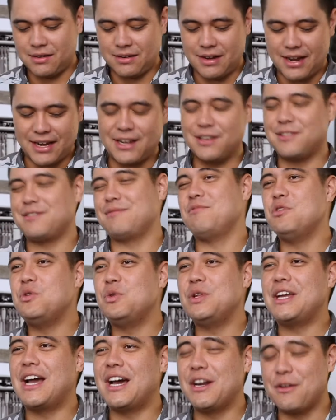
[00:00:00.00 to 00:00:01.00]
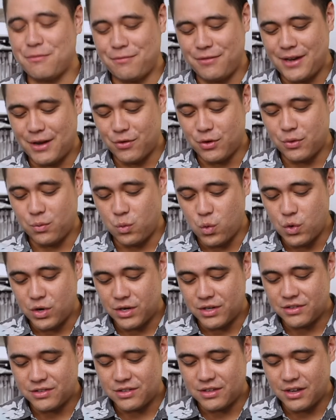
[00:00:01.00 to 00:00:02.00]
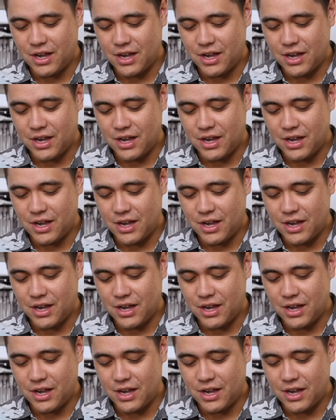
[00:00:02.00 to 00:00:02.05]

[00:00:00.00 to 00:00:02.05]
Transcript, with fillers: I guess, newly kind of favorite woods,